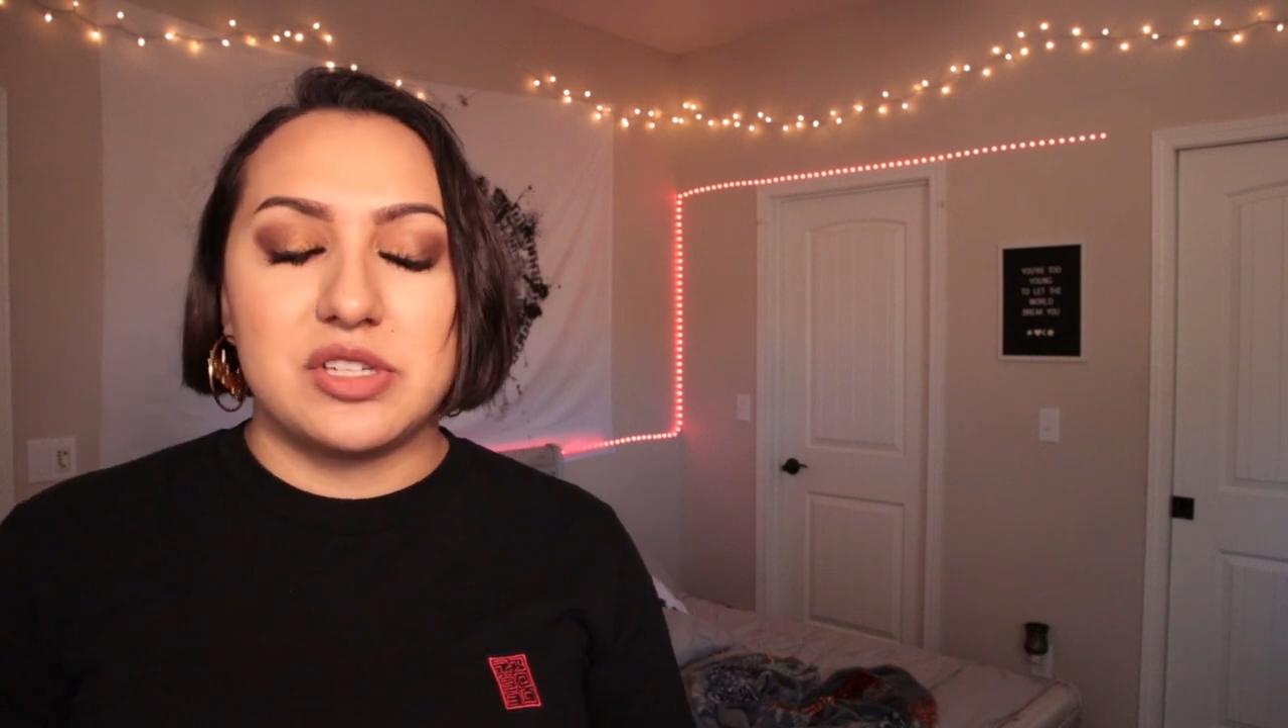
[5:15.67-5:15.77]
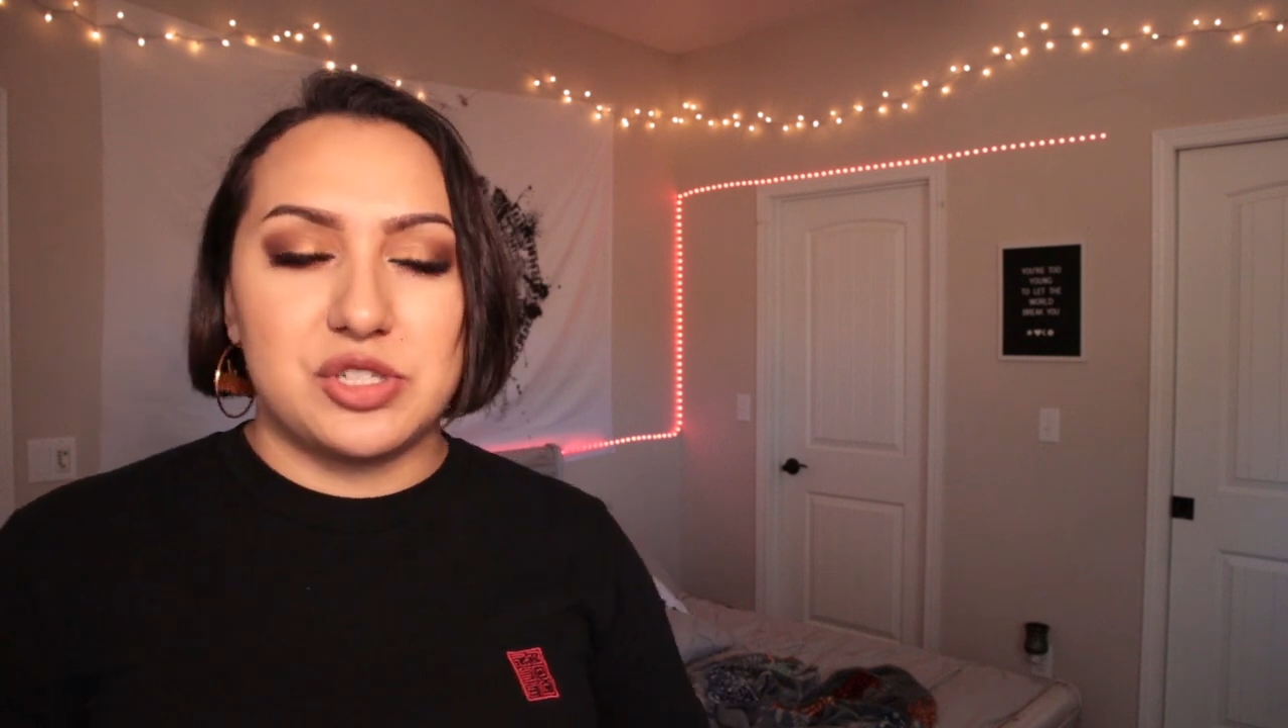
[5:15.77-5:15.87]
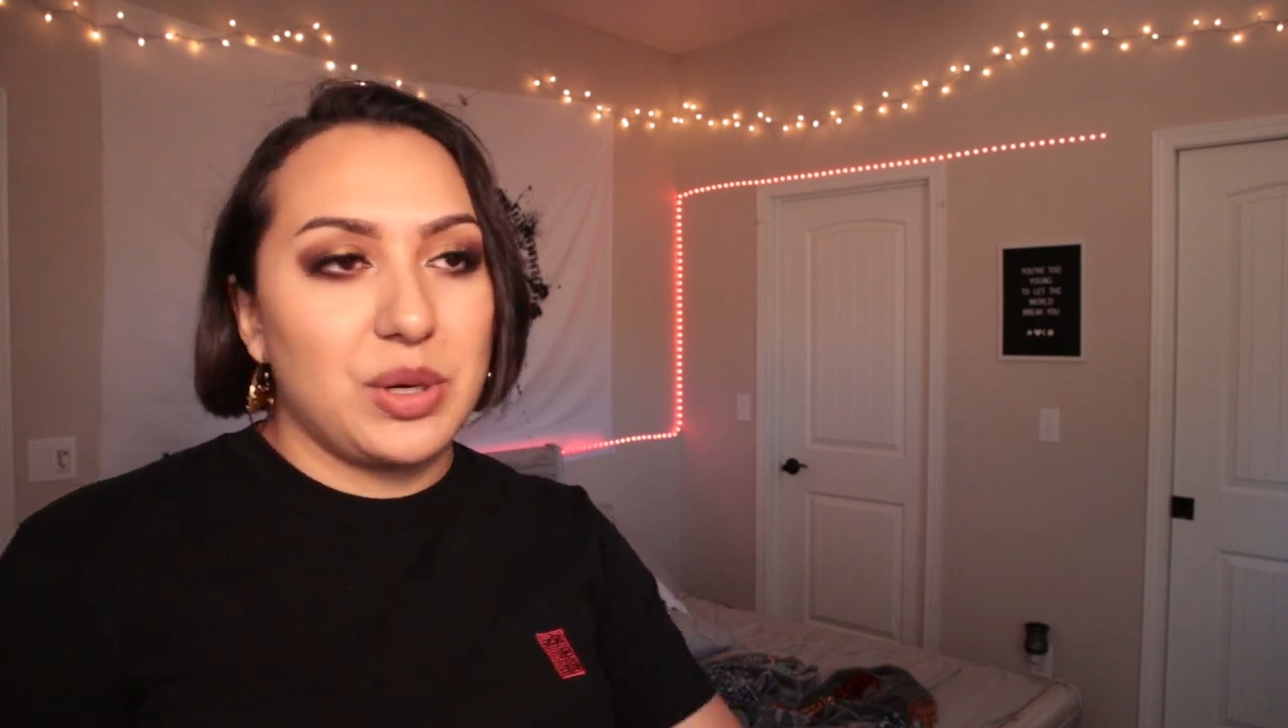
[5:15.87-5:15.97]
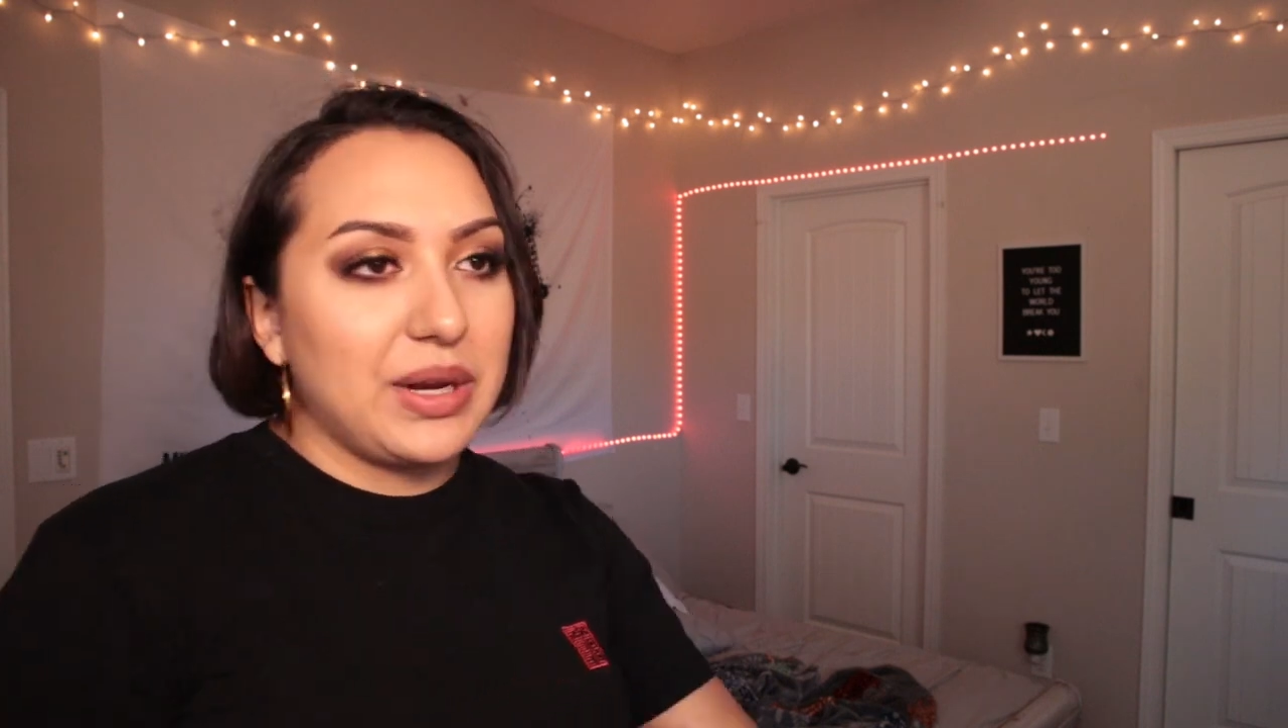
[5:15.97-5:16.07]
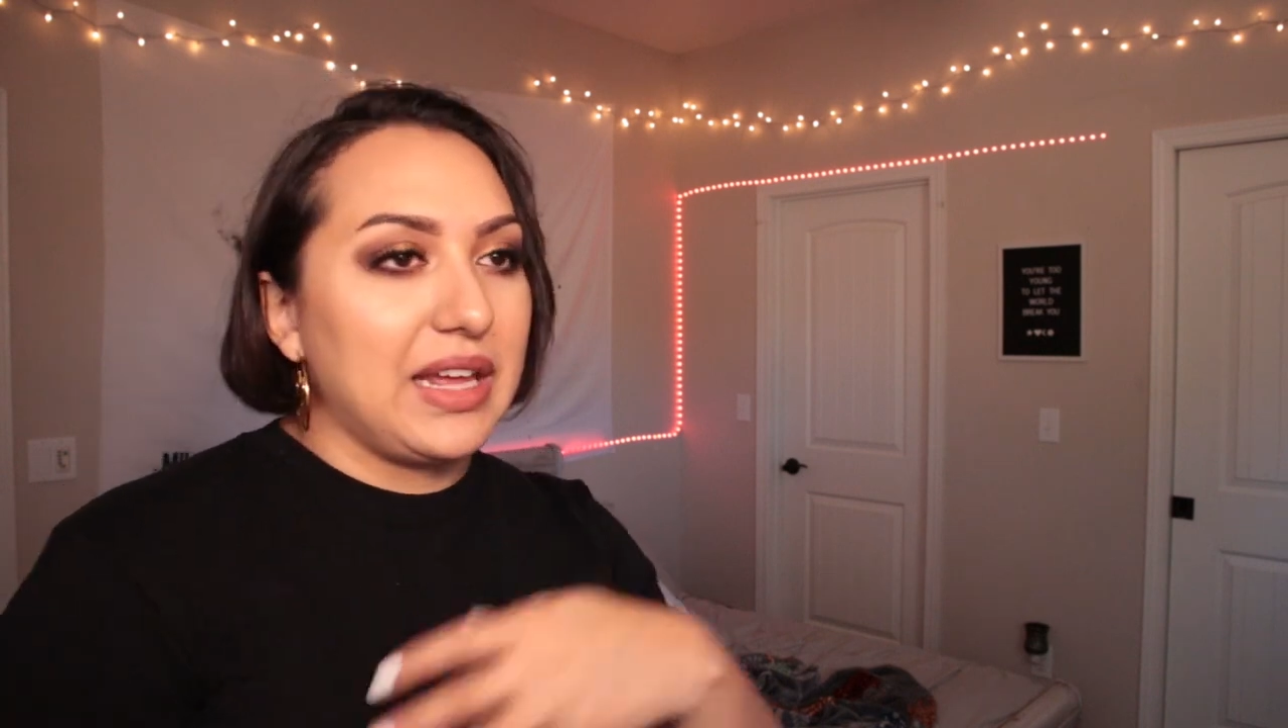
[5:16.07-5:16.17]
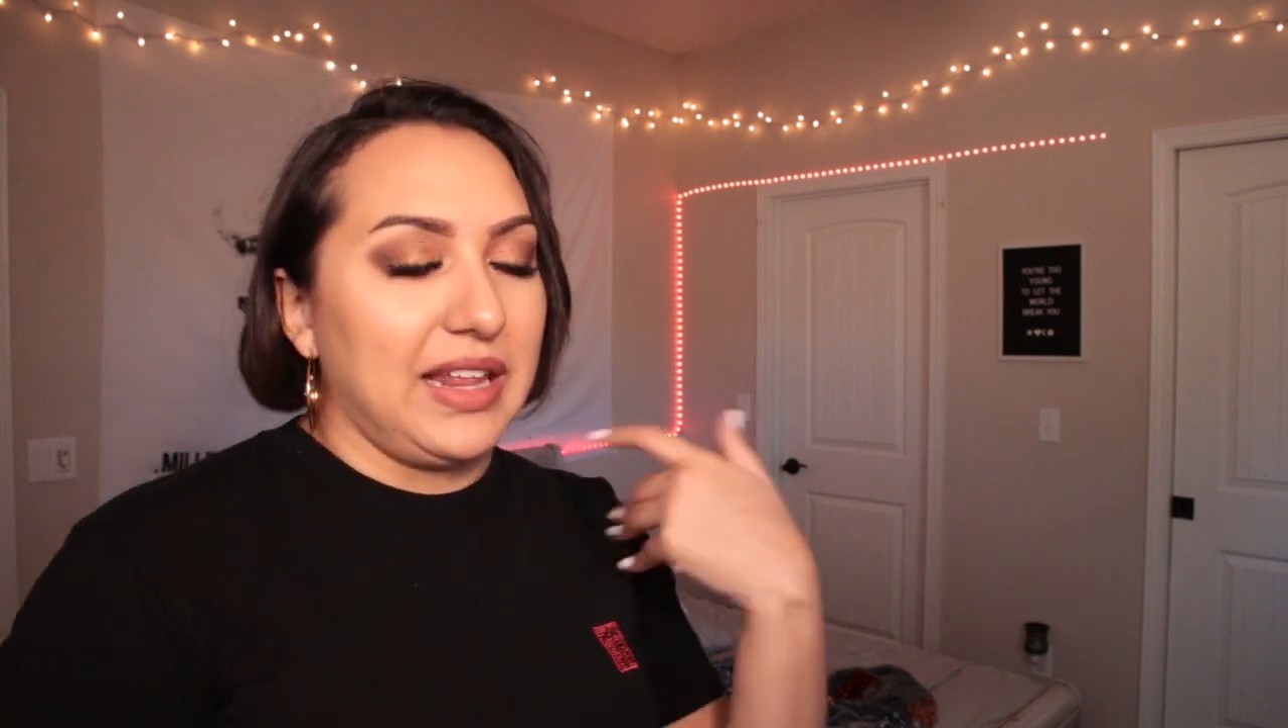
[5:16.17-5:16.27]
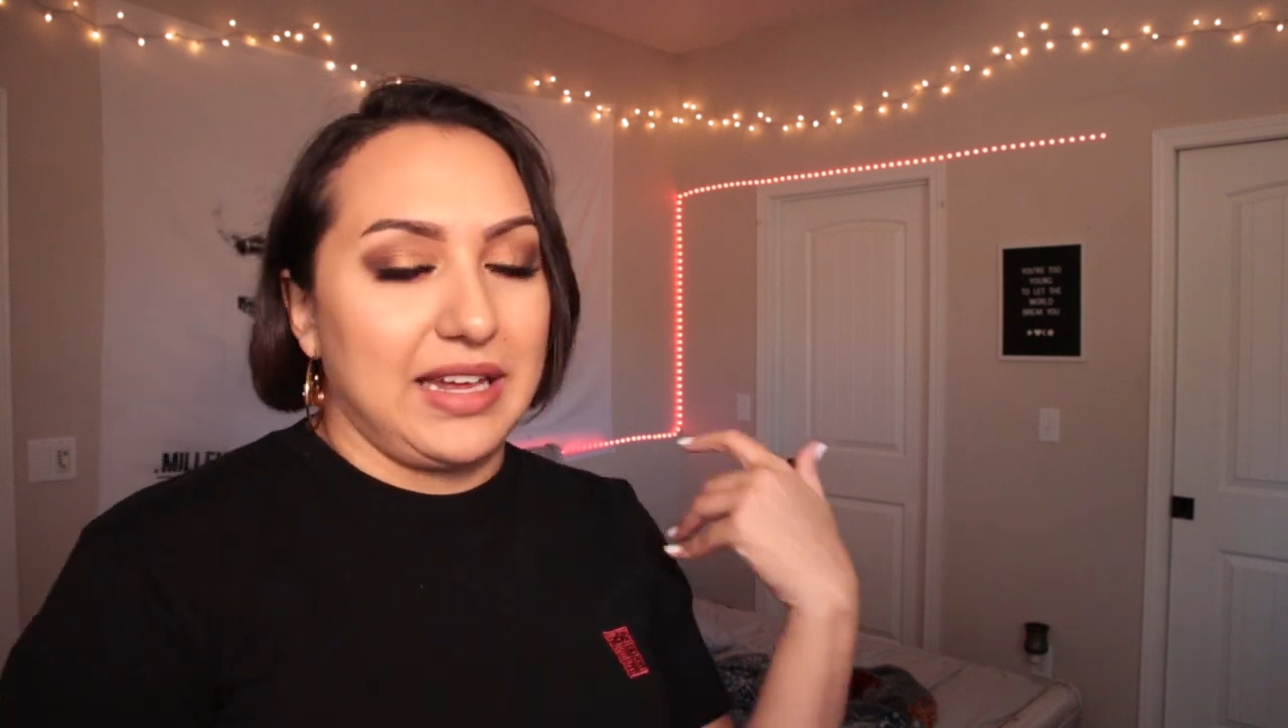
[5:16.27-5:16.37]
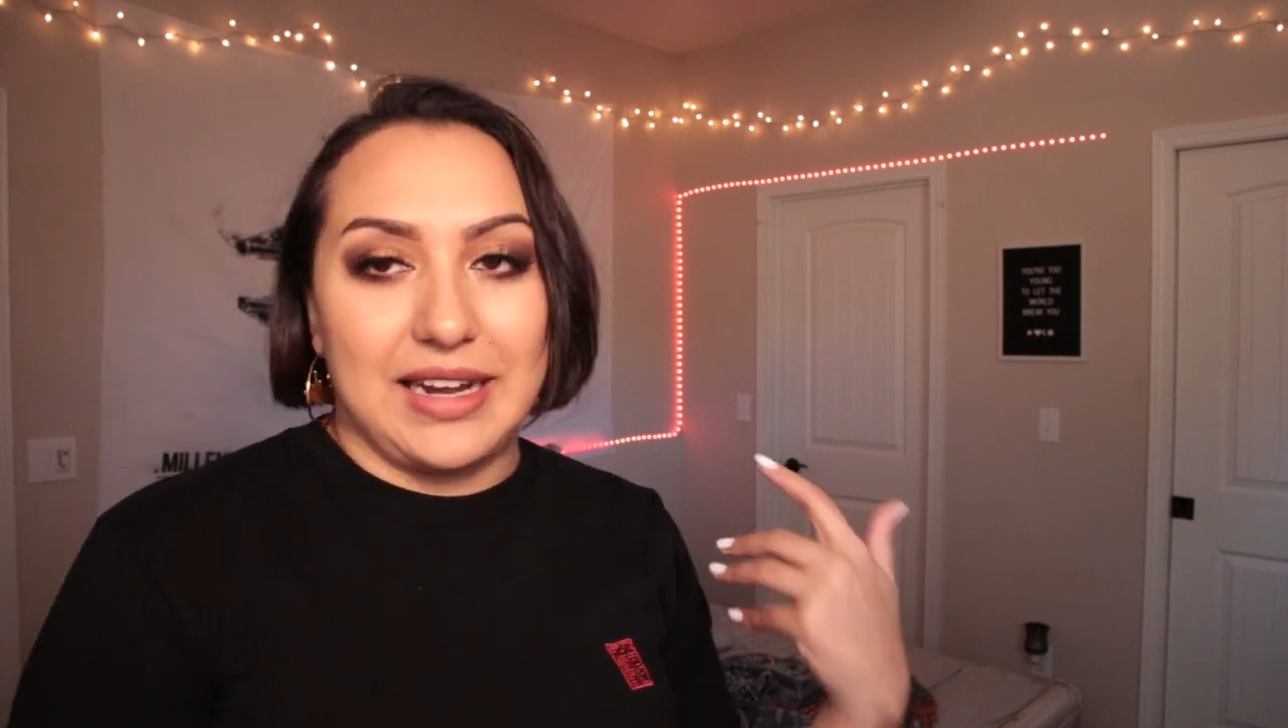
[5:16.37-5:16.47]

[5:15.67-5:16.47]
I'm sure it can like